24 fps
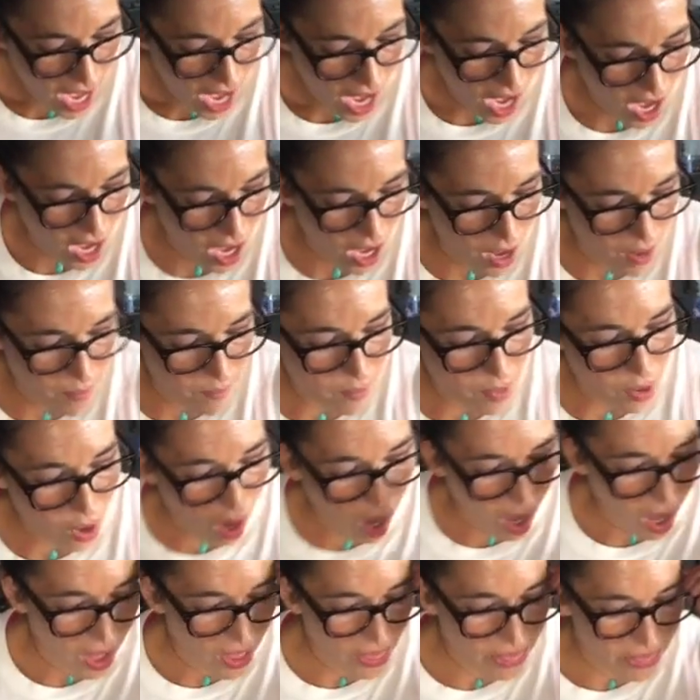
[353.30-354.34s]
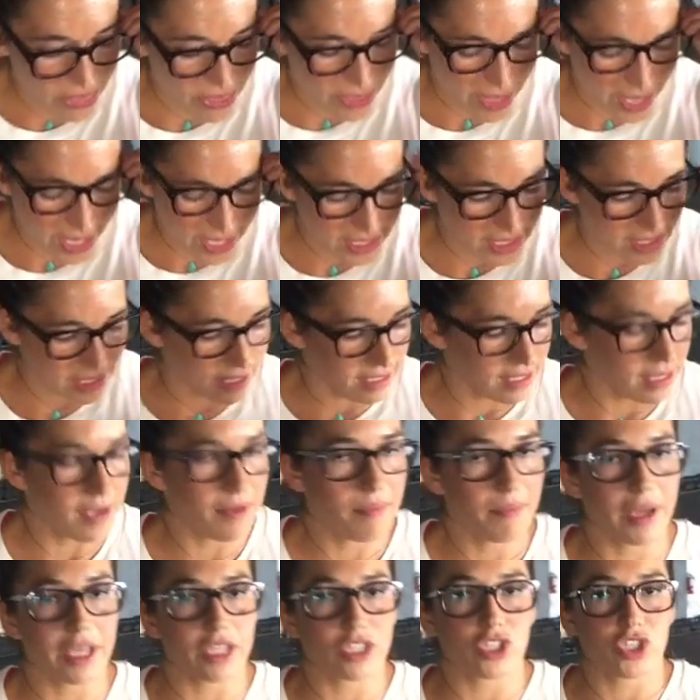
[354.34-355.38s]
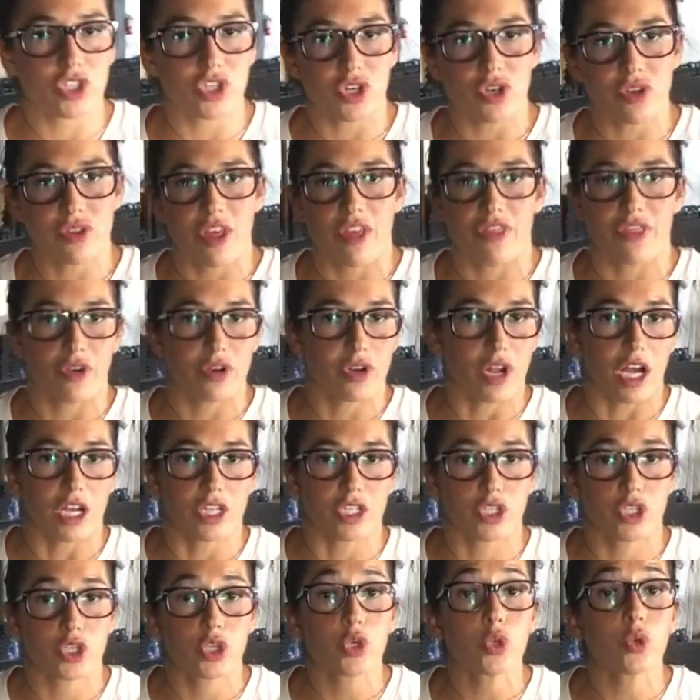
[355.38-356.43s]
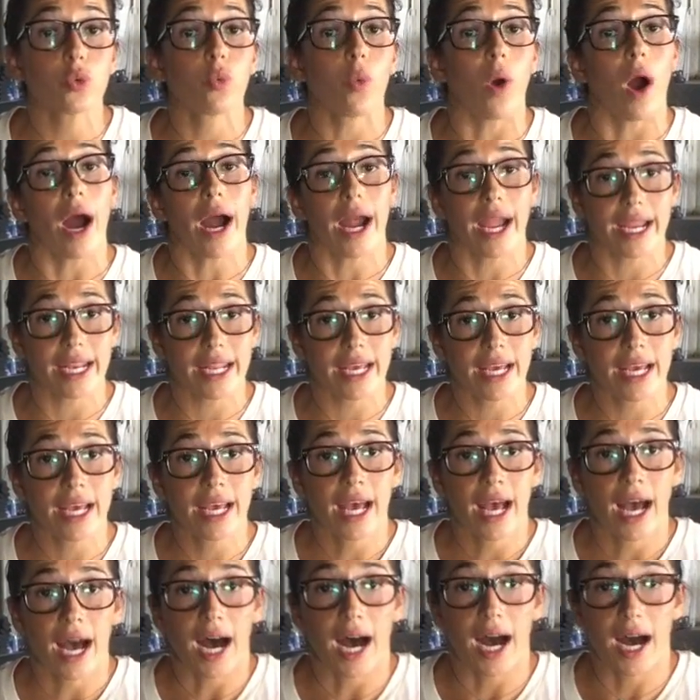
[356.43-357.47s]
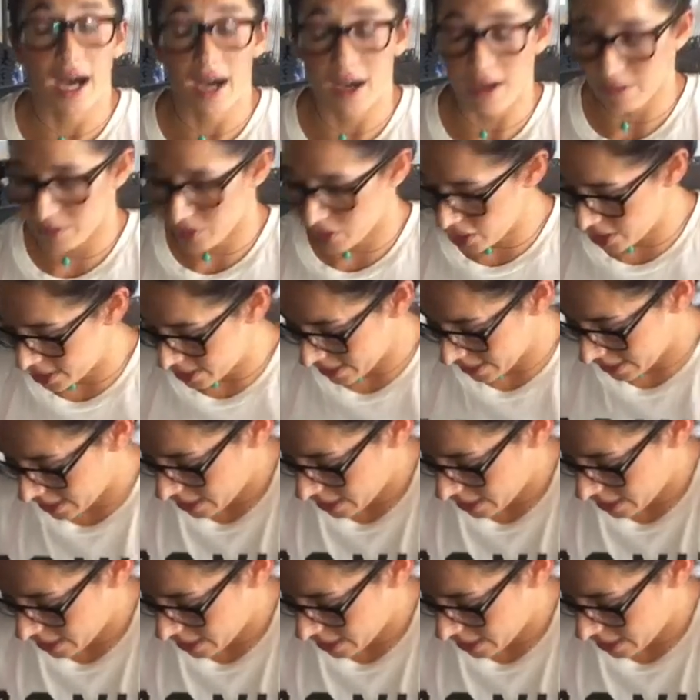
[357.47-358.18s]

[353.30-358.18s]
On this, make sure that they're not too wide, just to